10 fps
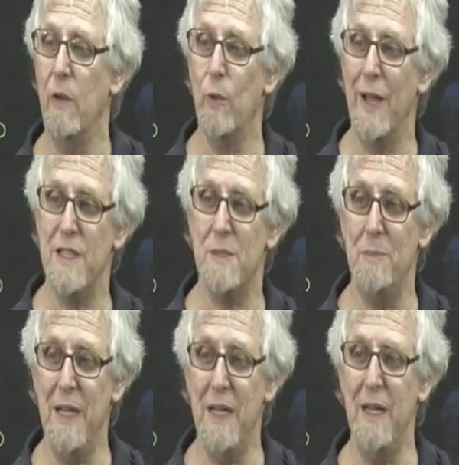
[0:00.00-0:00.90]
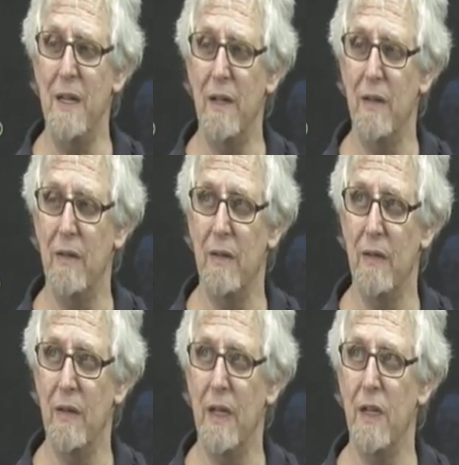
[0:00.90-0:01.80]
Res-B
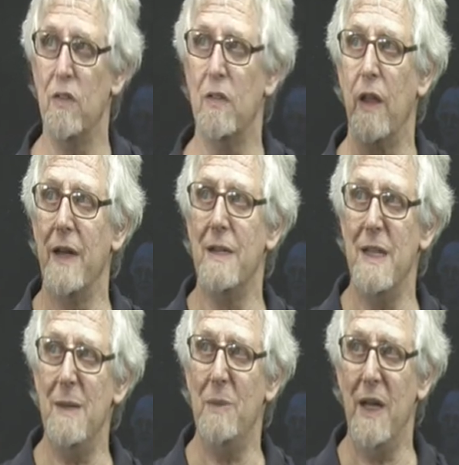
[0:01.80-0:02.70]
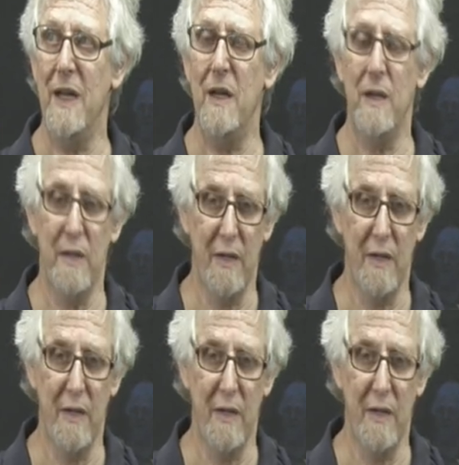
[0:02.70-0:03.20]
is like DB,